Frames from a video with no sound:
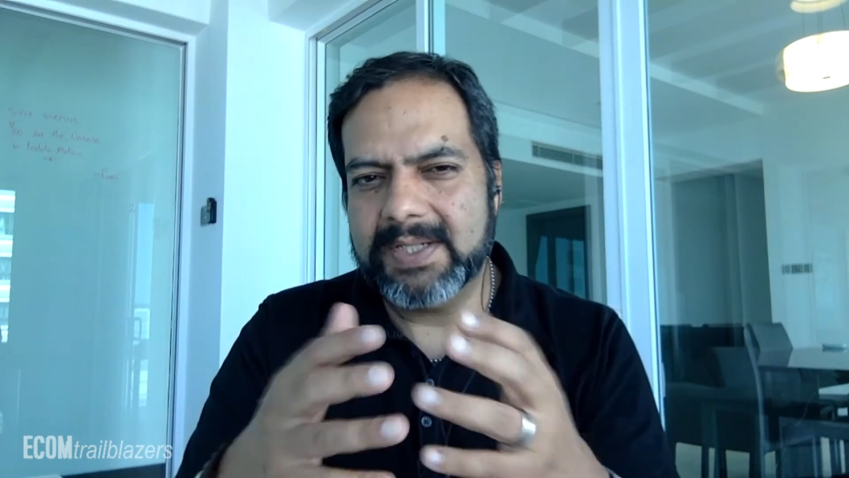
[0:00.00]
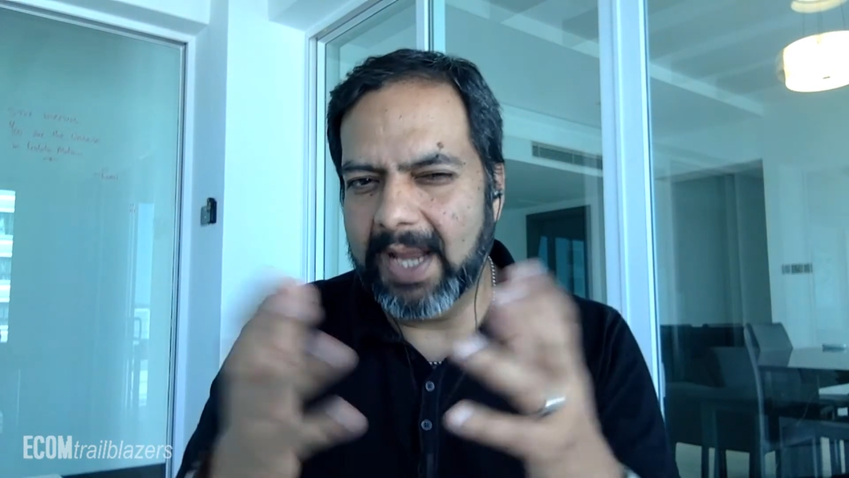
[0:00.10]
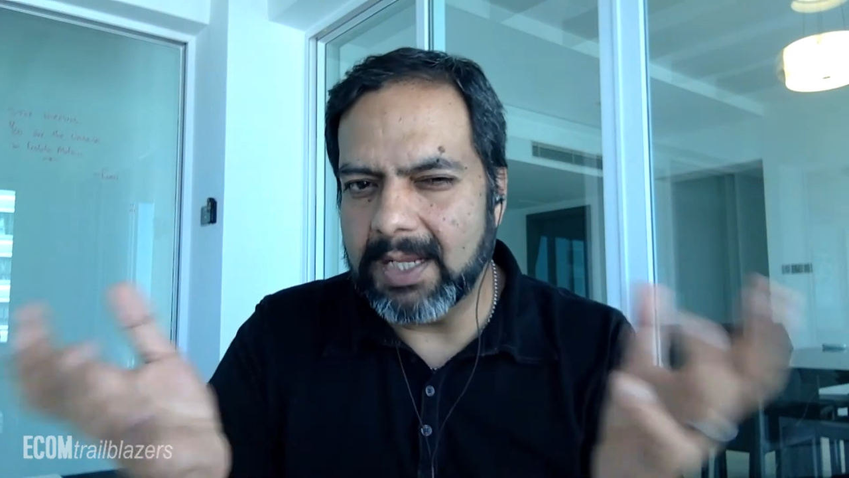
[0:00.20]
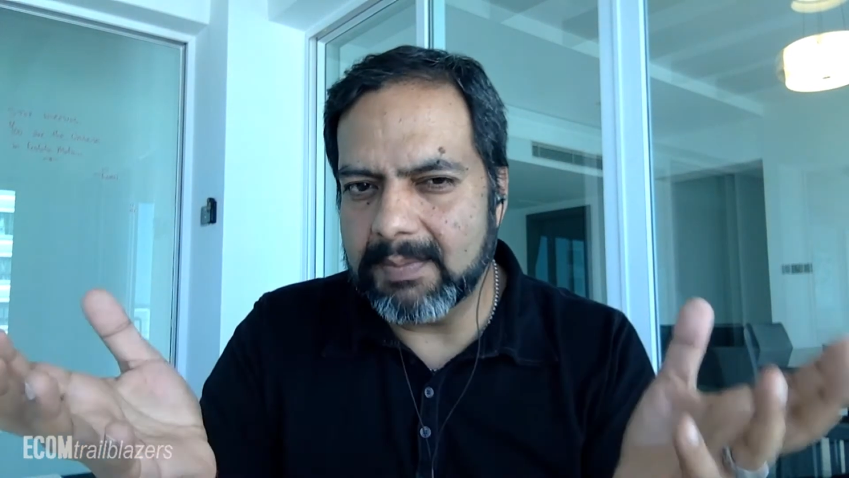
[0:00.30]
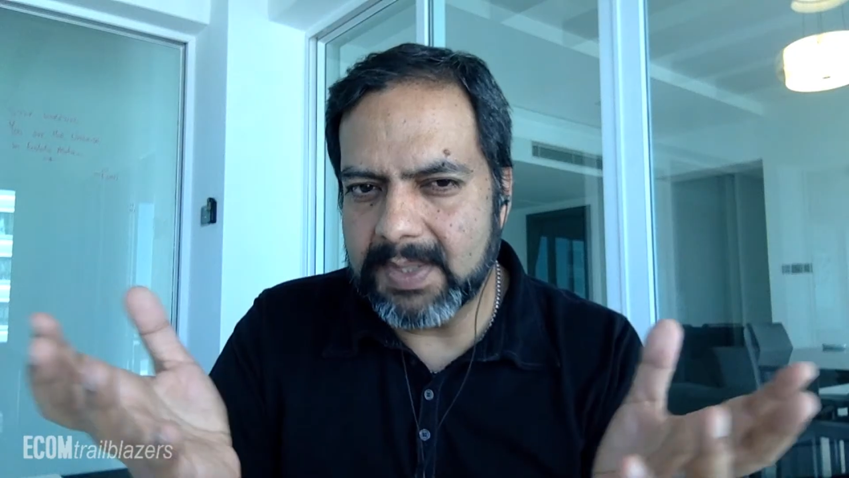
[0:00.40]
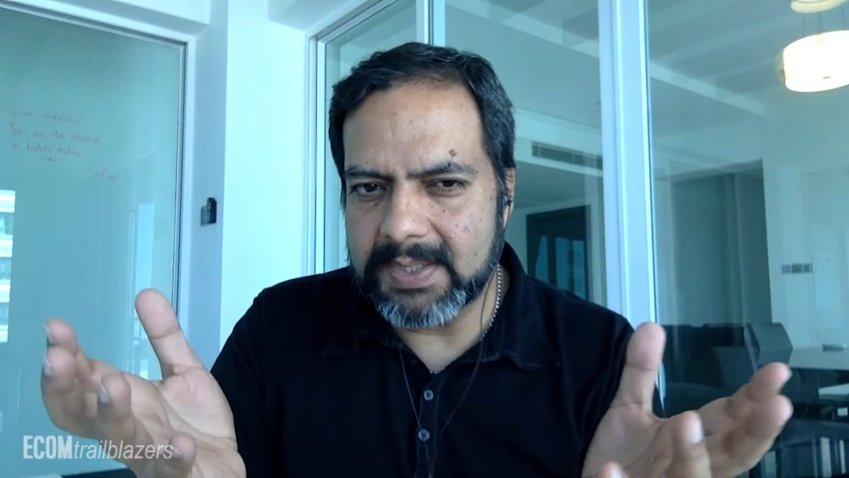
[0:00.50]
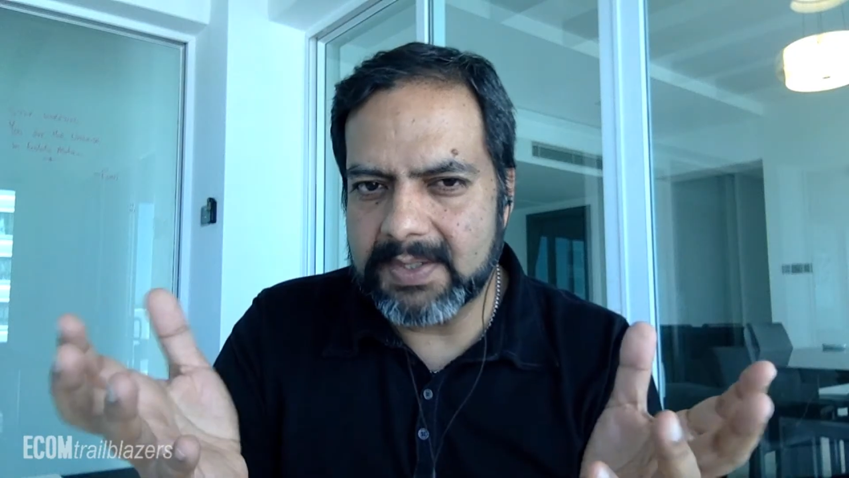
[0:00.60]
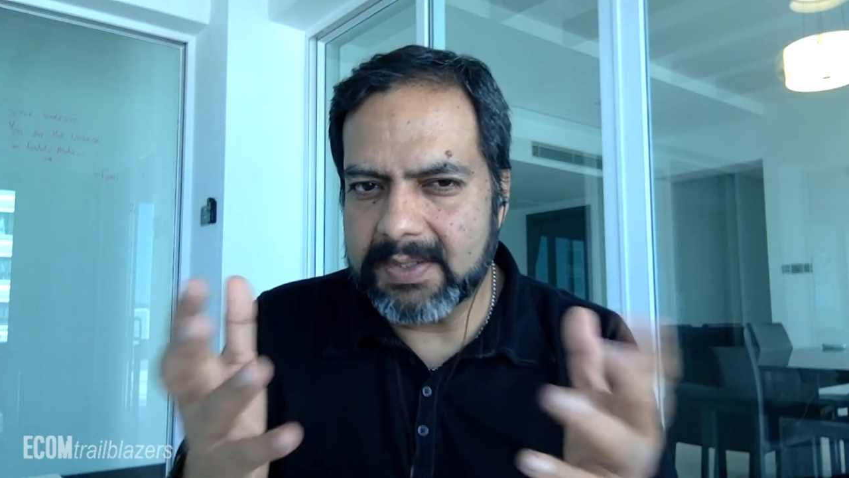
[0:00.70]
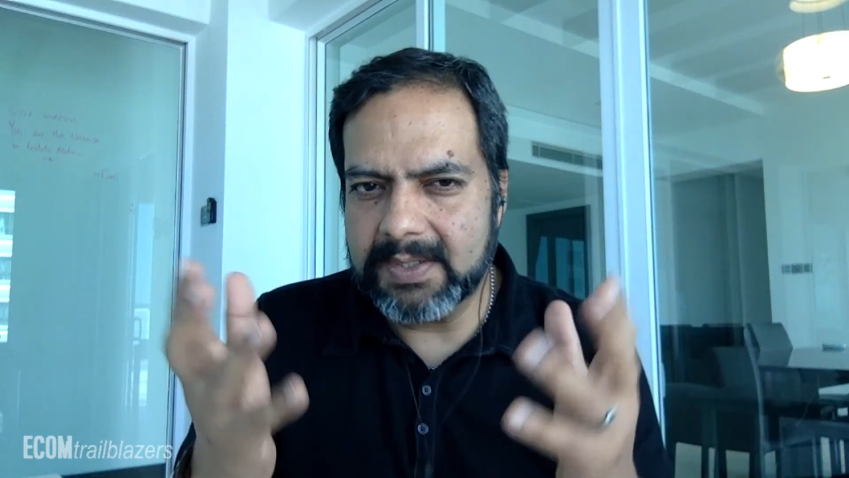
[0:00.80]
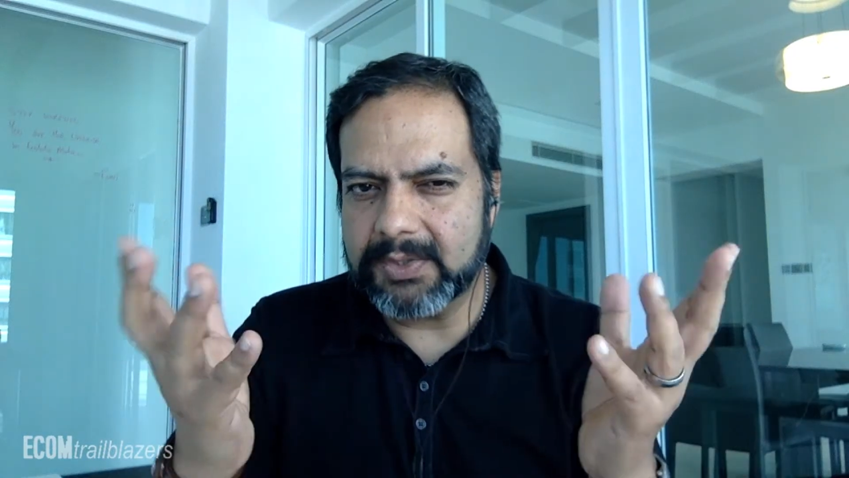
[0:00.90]
any
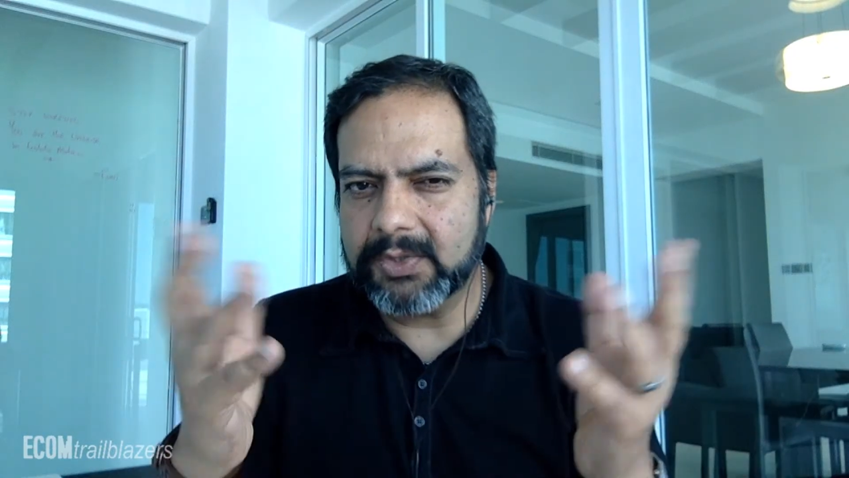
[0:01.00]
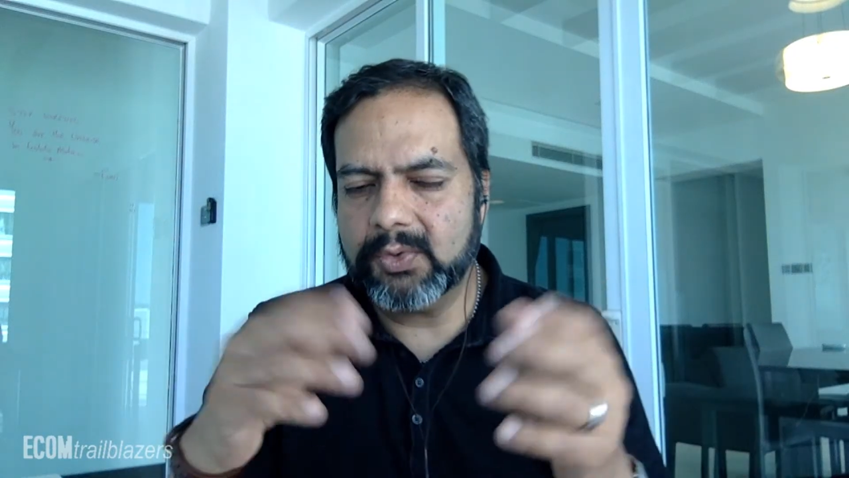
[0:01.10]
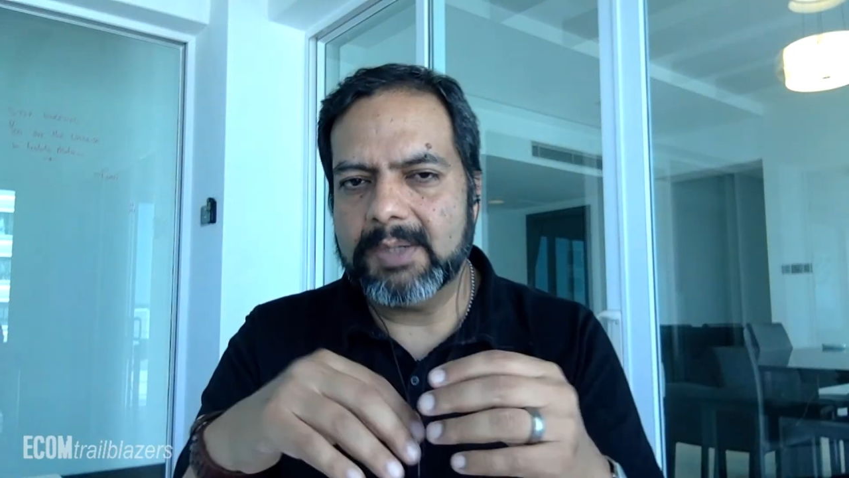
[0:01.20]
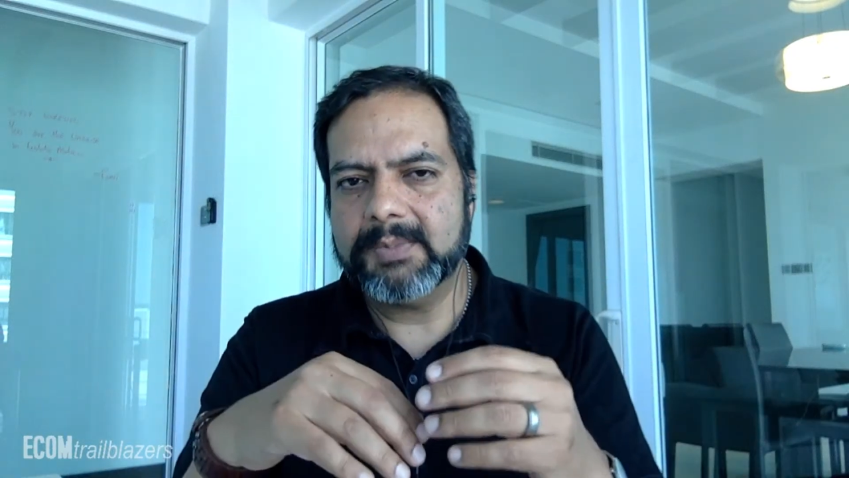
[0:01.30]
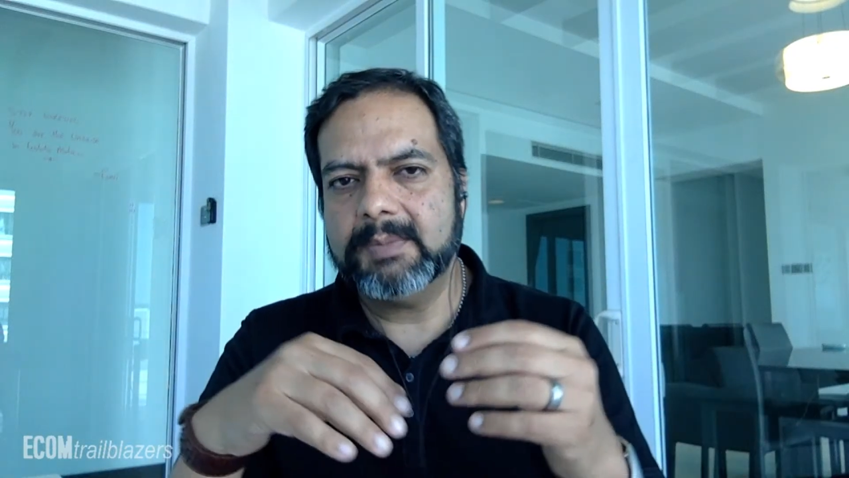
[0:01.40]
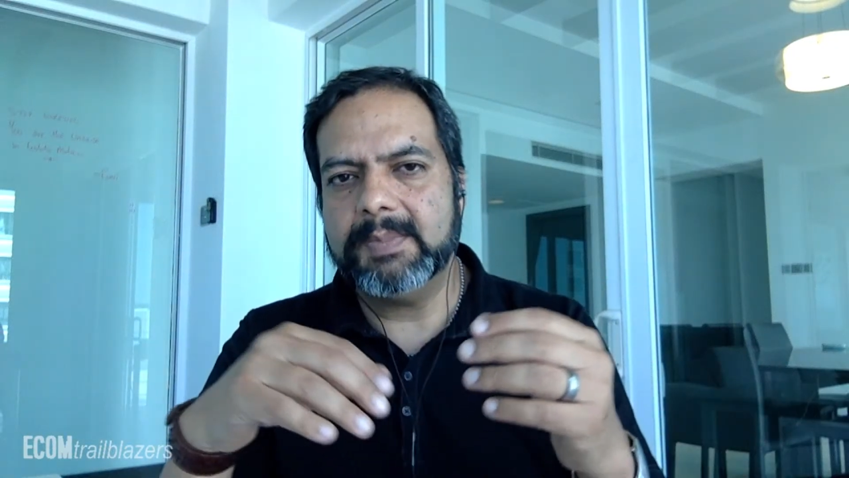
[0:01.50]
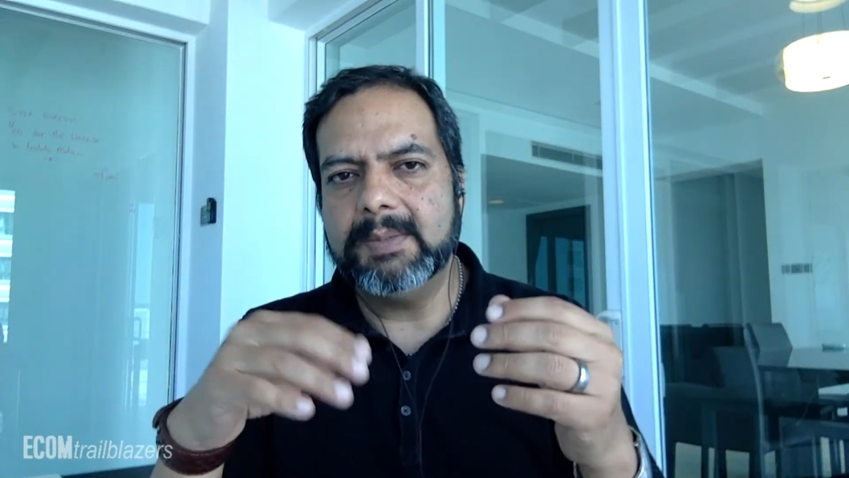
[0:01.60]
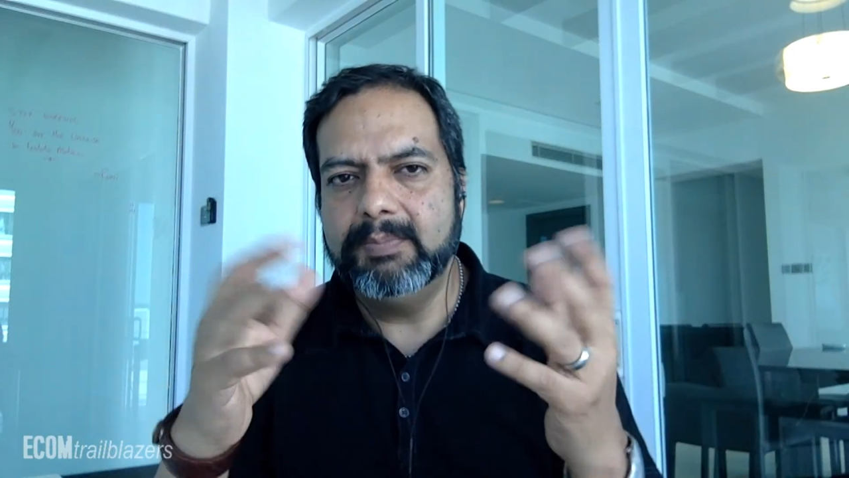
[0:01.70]
business, not just dropshipping,